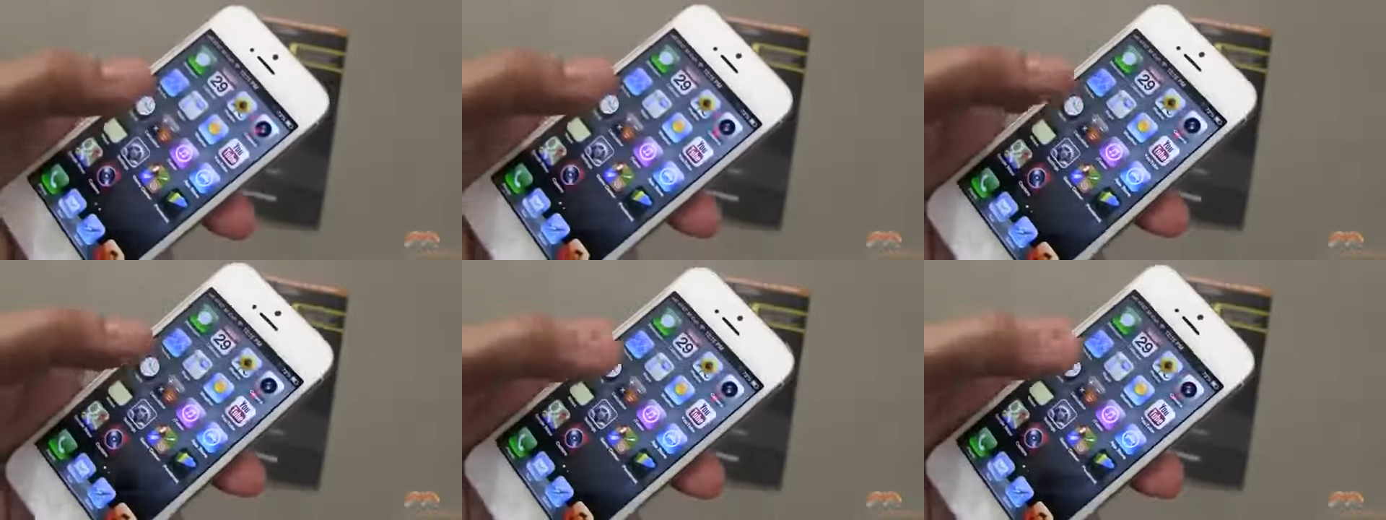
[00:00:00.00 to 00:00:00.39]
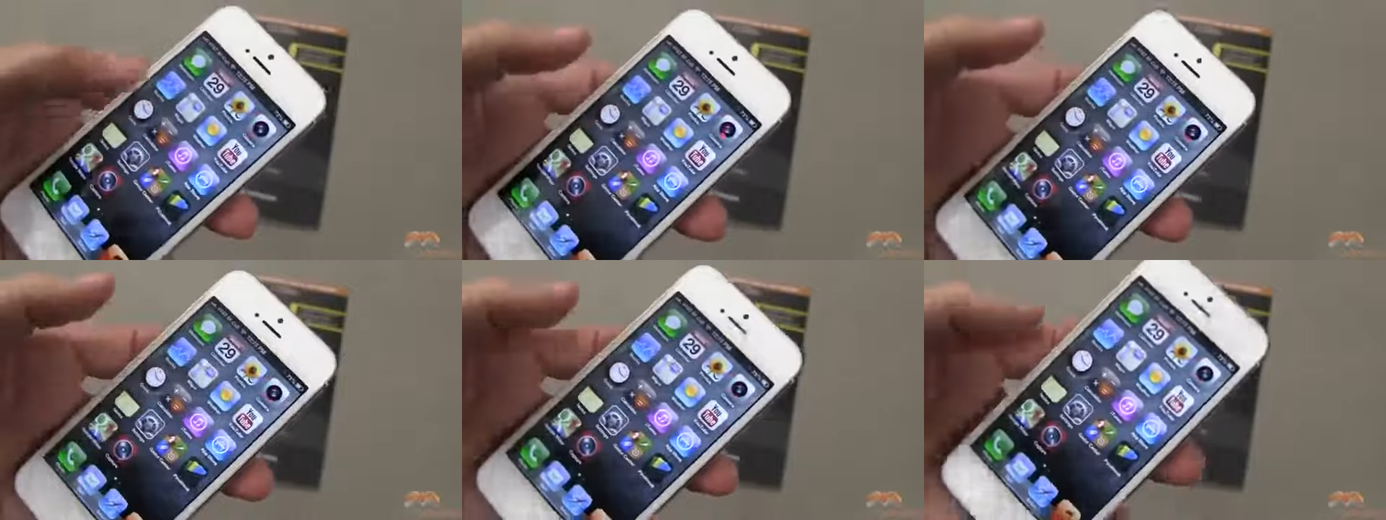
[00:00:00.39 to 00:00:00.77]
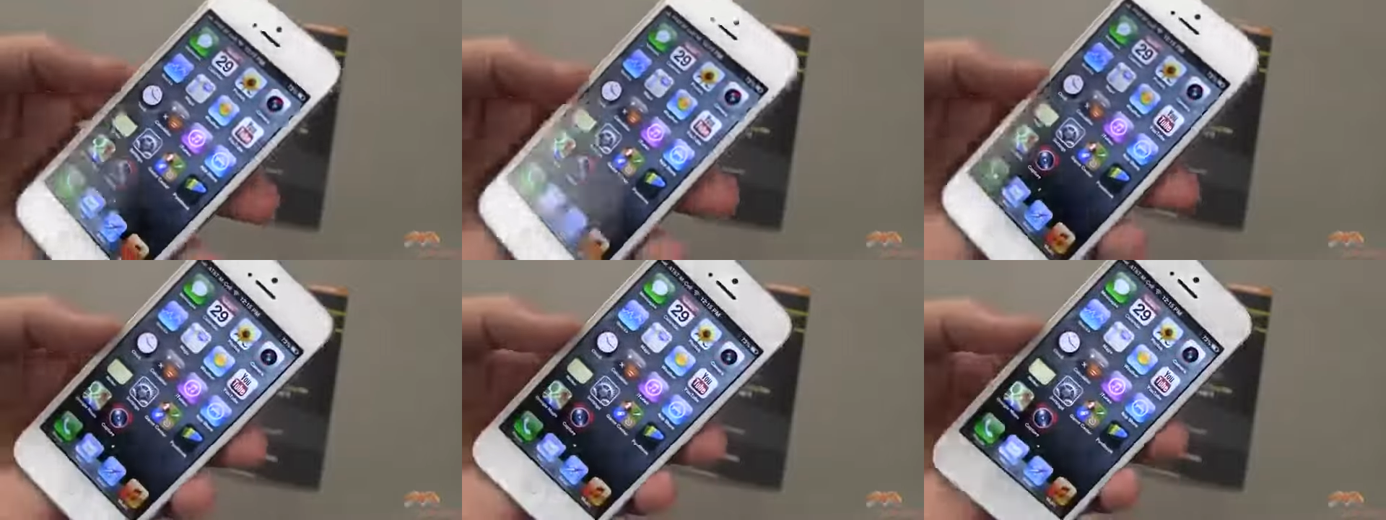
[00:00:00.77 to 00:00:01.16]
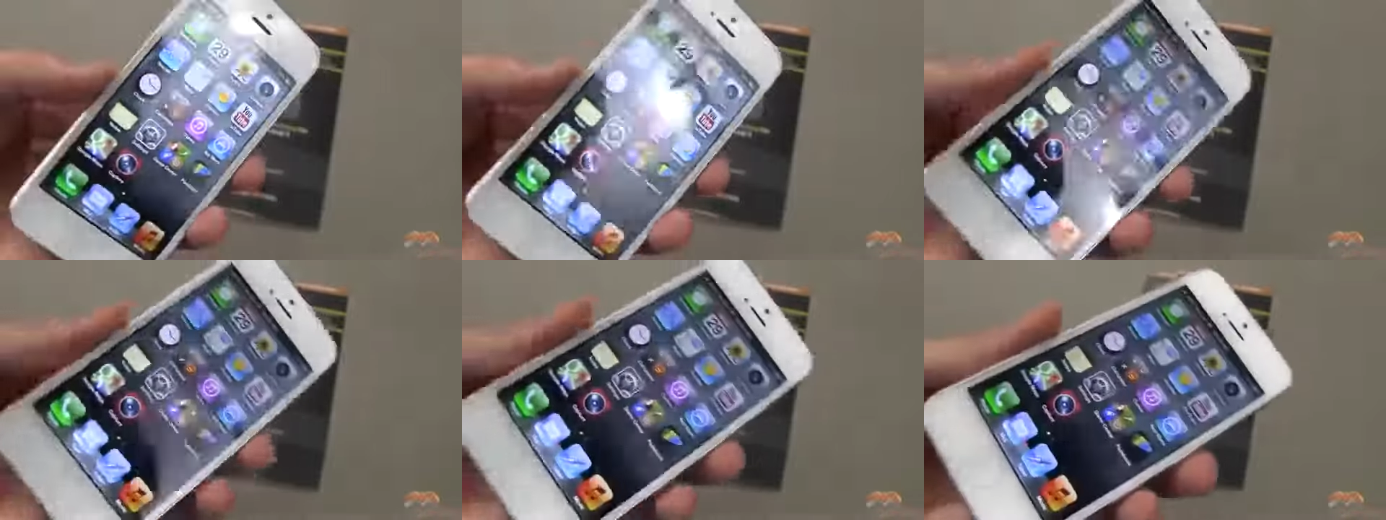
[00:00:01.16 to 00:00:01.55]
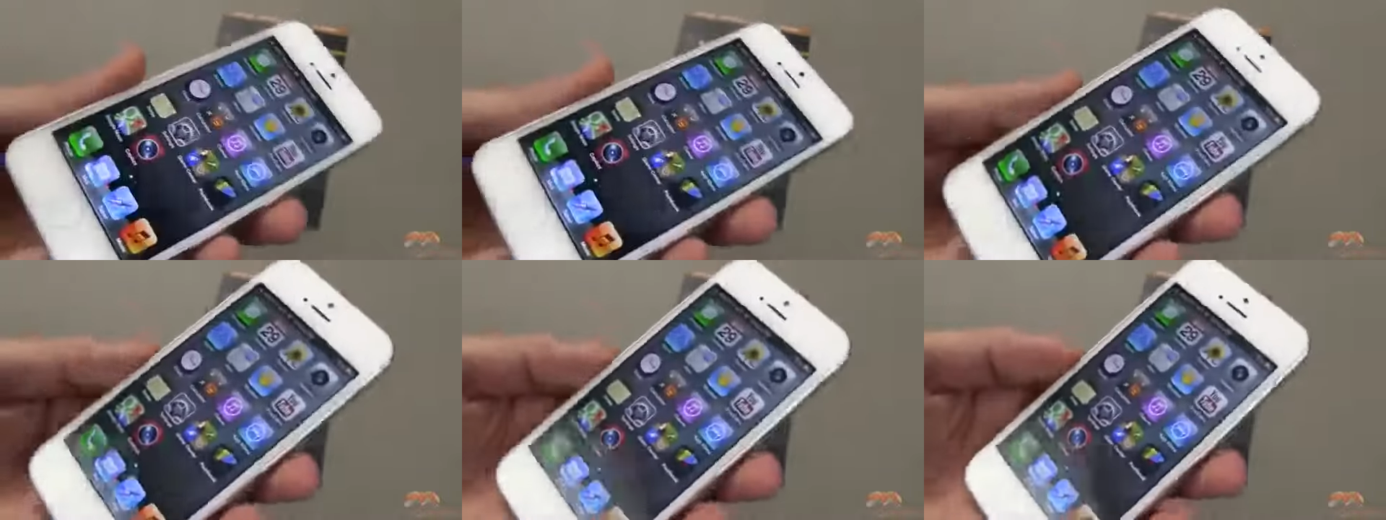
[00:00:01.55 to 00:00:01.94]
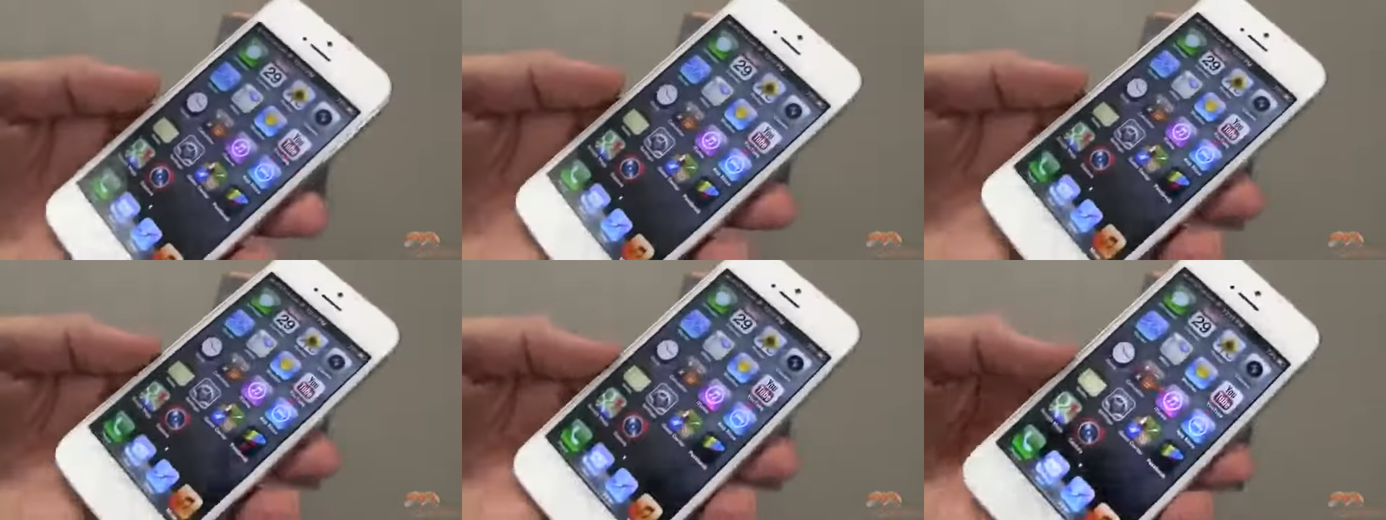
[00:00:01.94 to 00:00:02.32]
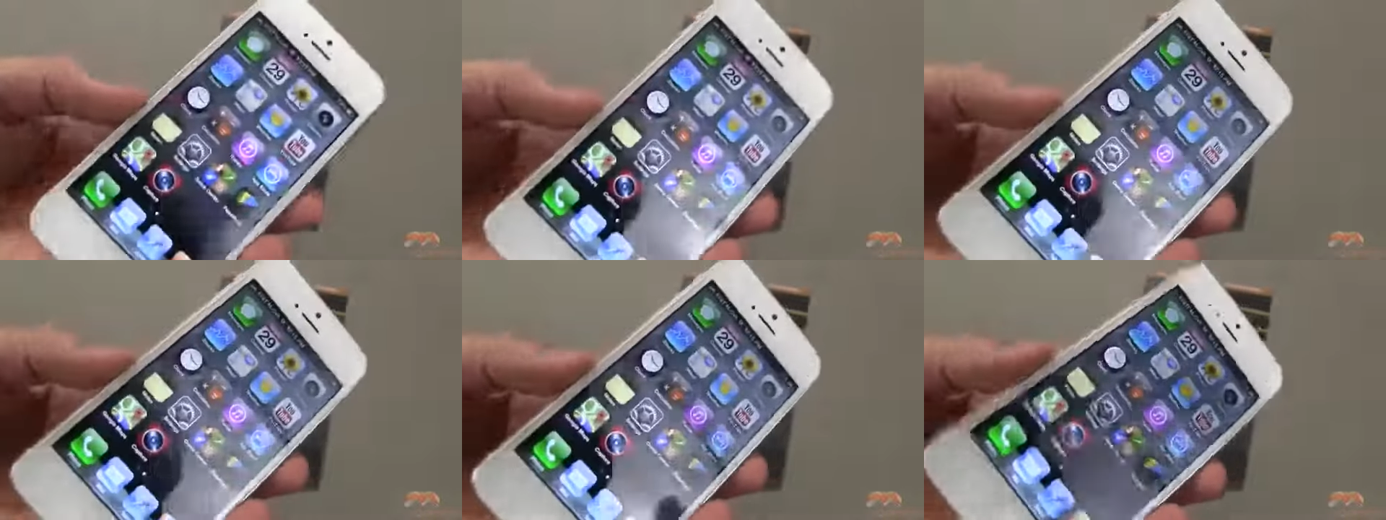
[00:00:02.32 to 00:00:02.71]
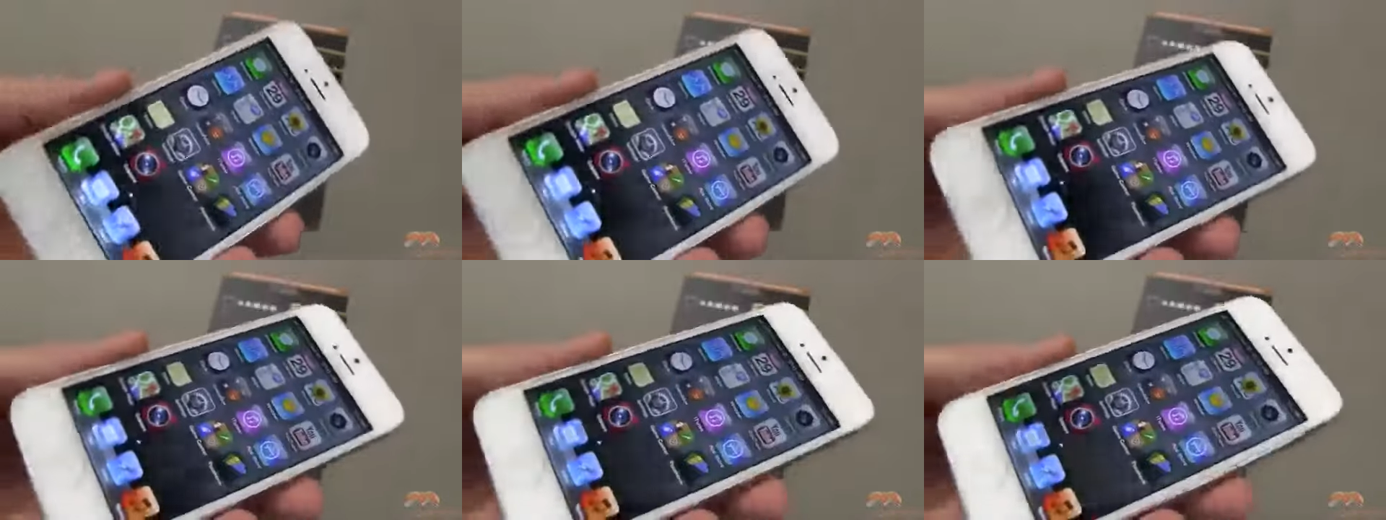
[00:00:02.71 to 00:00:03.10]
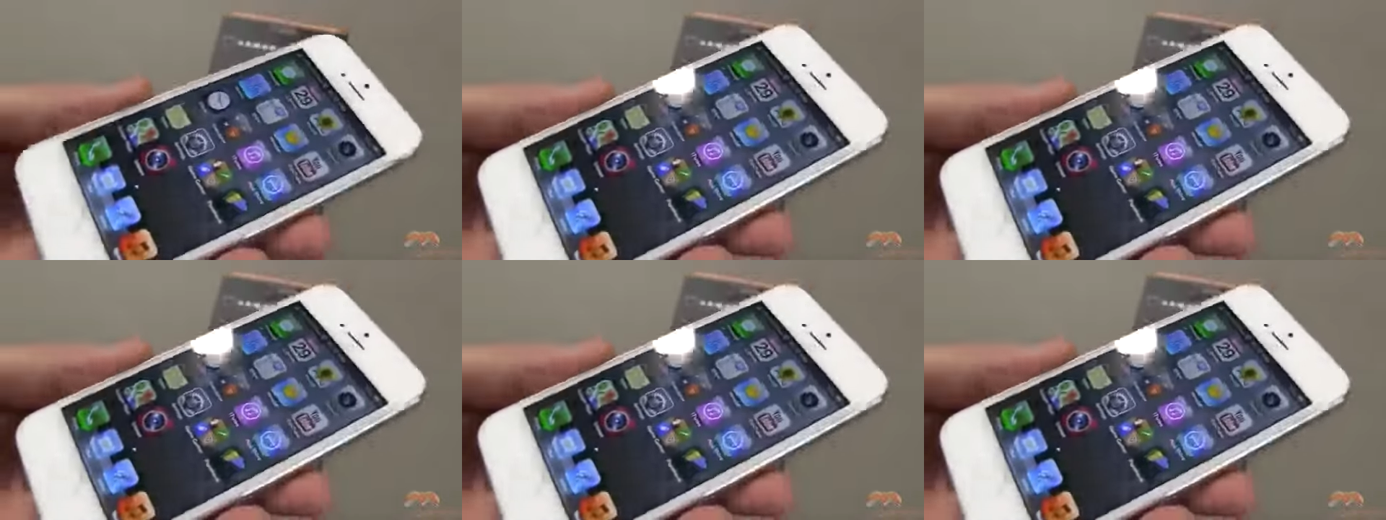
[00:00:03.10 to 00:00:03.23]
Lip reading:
Nobody's mouth can be seen.